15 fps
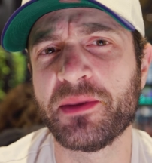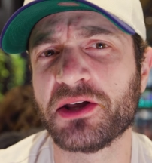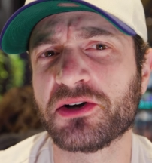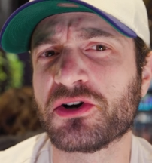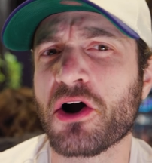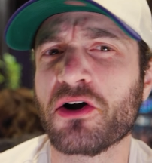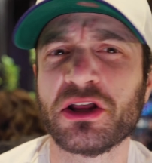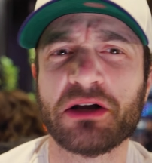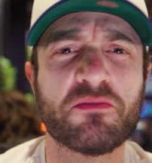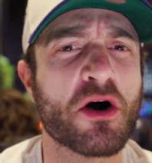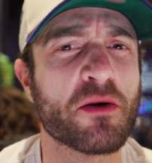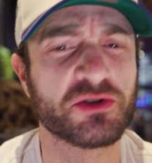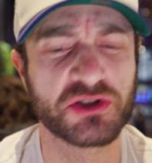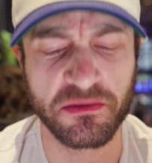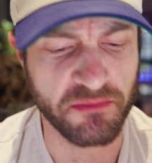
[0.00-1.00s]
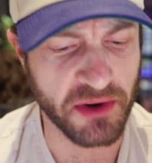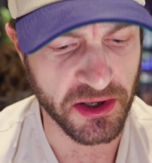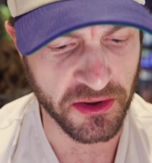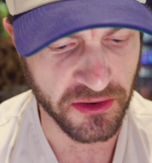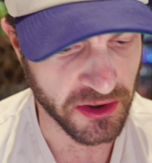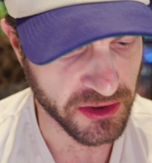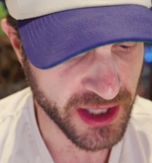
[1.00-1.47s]
mean, the garlic parmesan
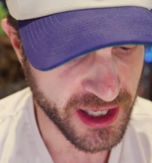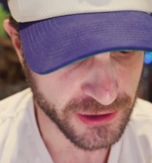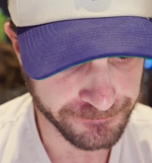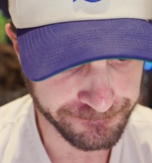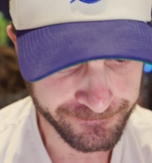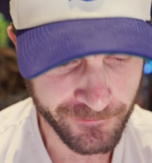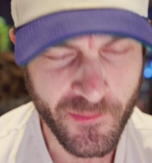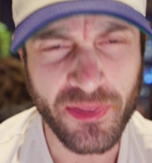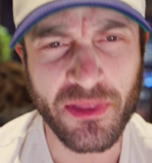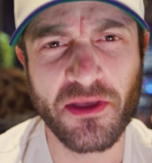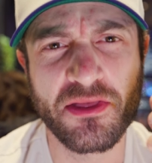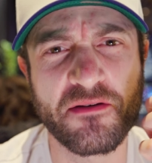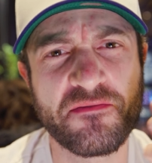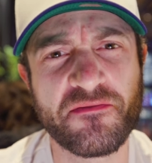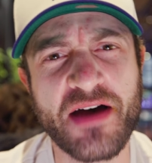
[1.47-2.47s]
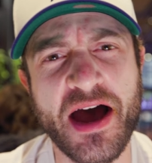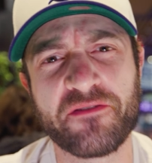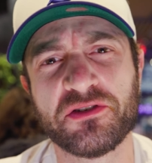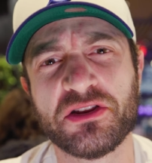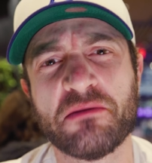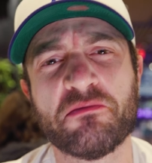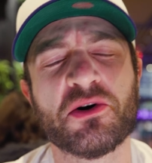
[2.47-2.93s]
butter on there, the
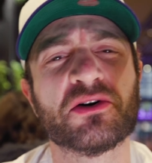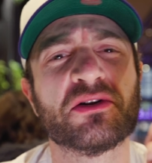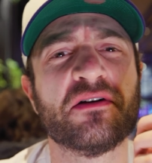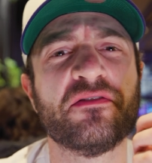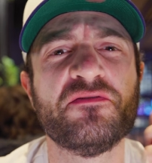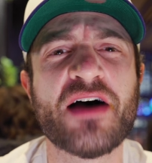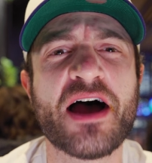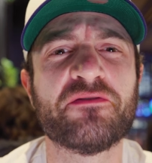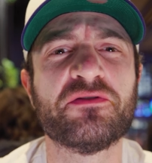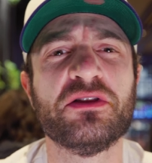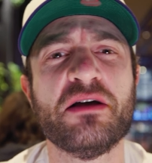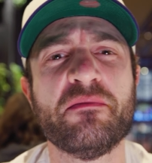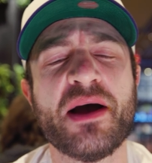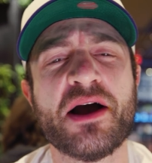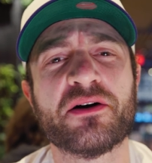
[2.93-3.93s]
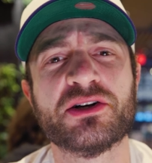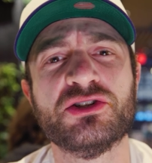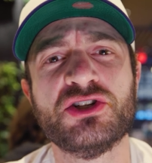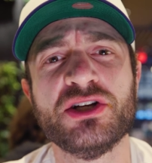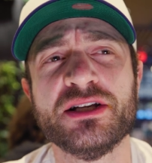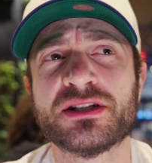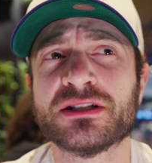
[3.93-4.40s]
fat from the burger, the fat from the
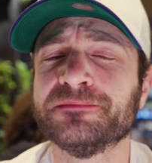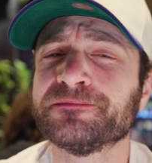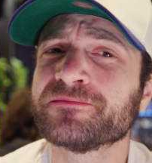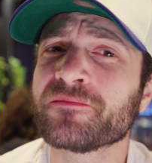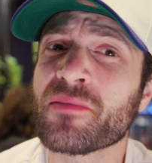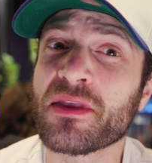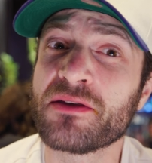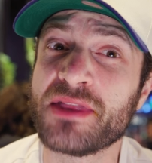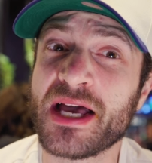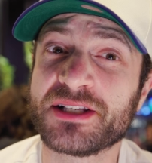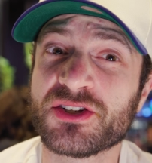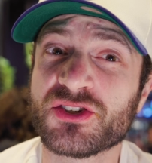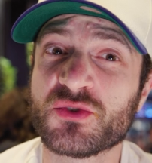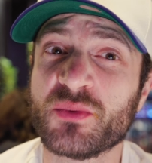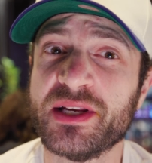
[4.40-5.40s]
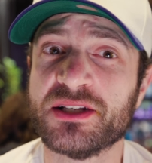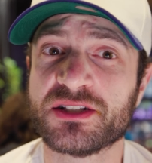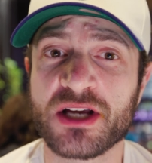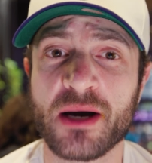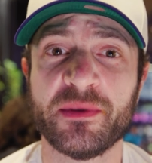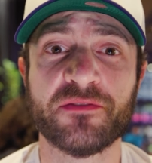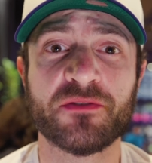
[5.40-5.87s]
American cheese. Nice little
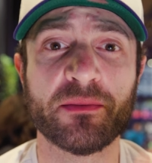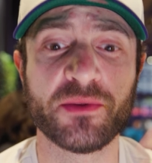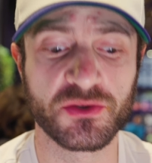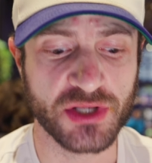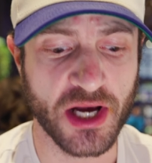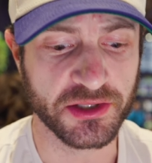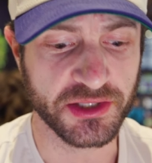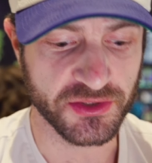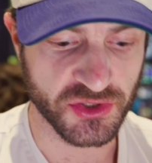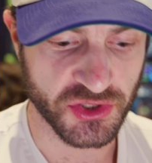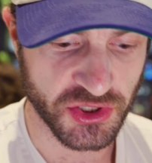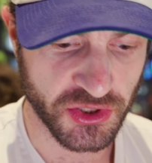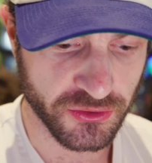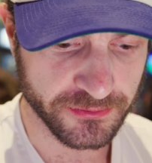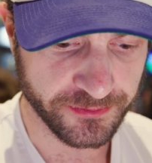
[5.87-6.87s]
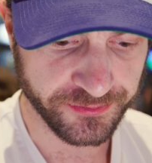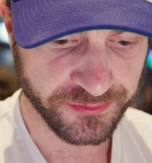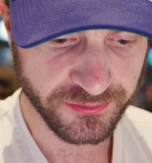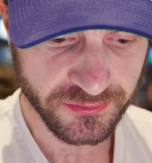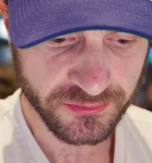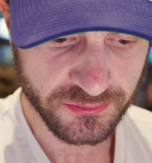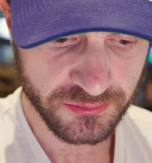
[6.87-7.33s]
sweetness coming from those onions too.
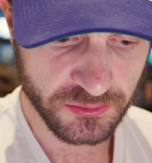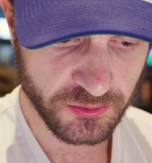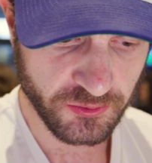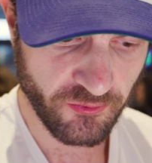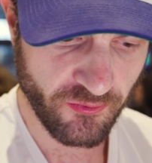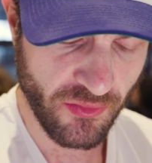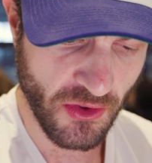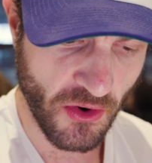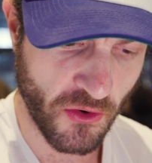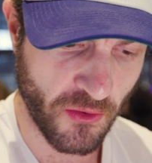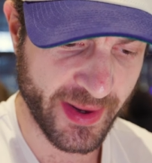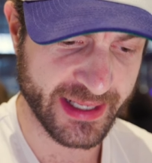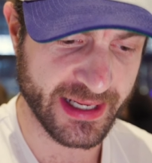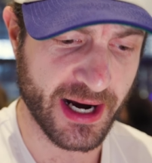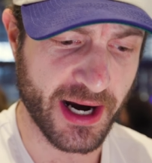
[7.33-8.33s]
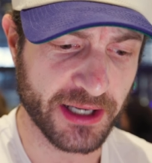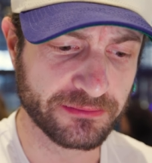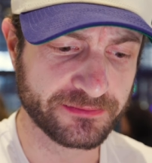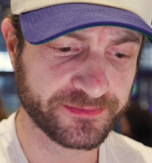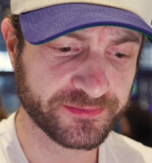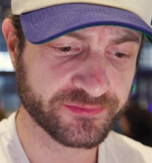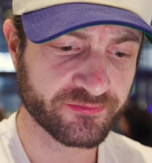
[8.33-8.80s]
Oh my God.
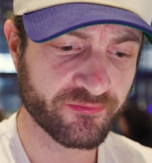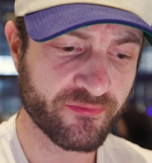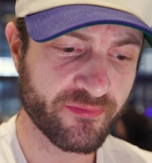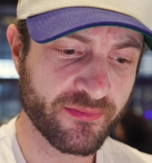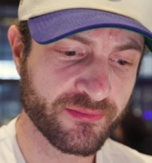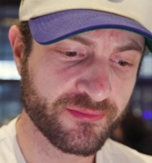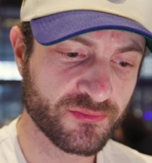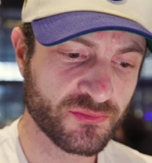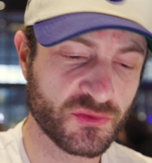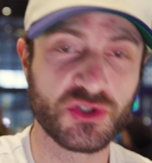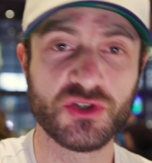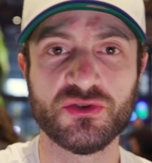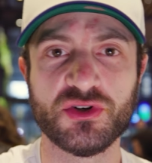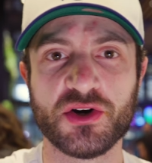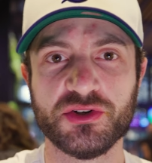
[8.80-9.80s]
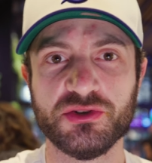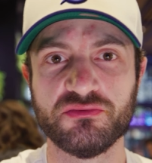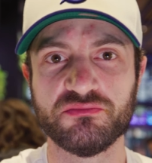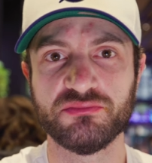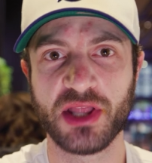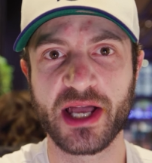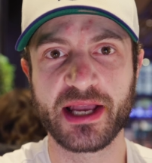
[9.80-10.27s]
Dude, no, you
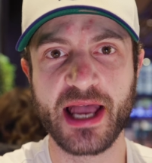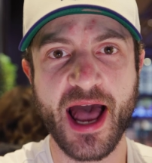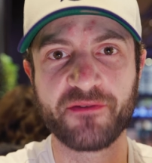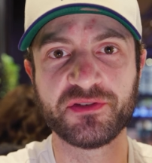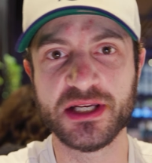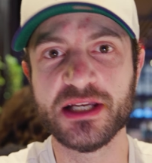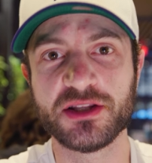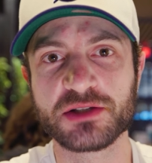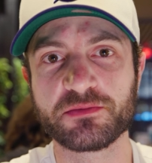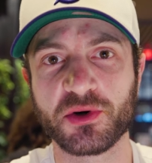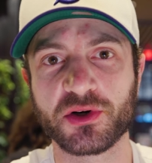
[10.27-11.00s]
like have to eat this